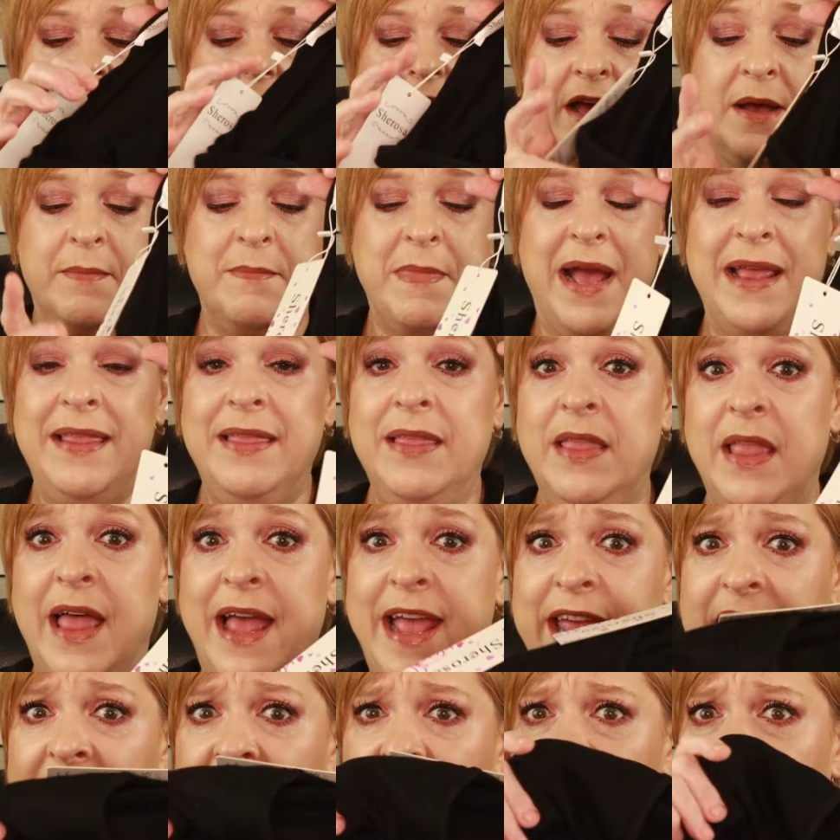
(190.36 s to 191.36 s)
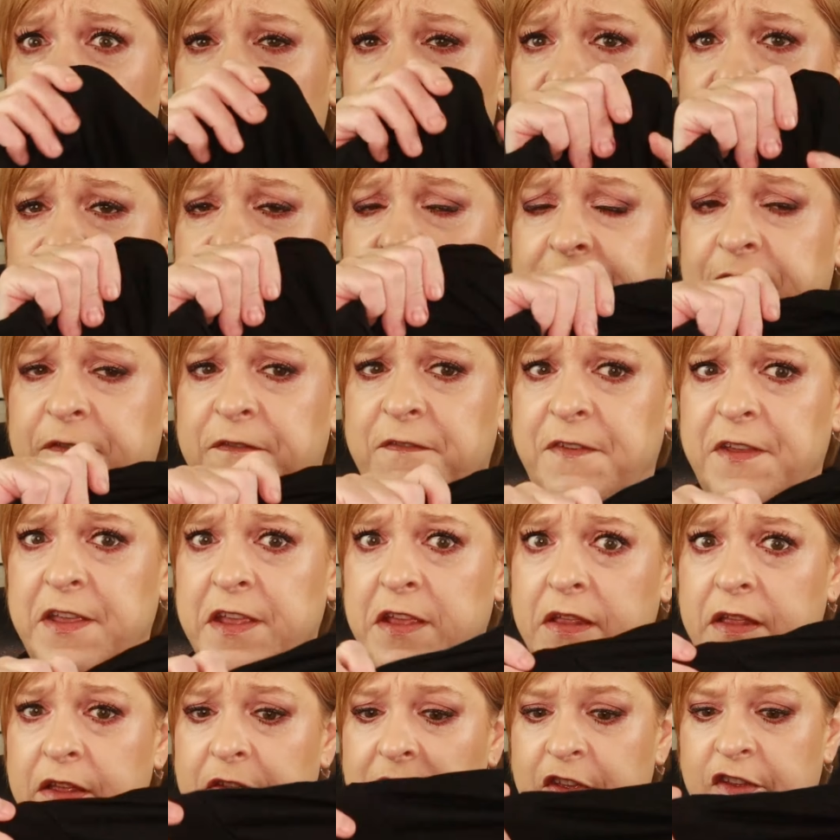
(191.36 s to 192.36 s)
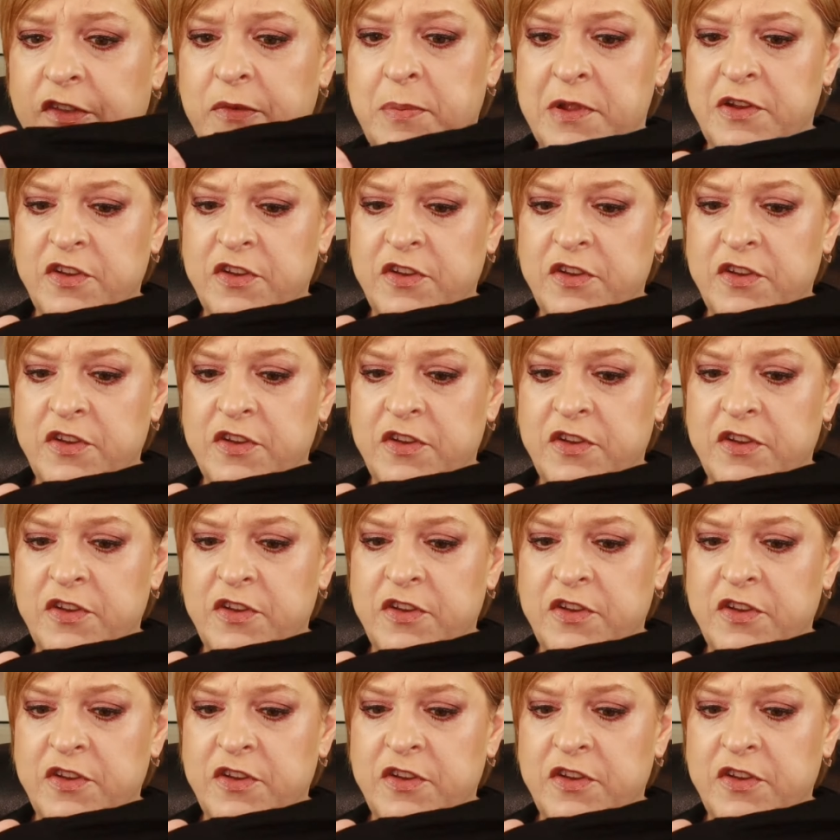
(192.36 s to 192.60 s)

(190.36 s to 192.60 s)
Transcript: Um, I like the feel of this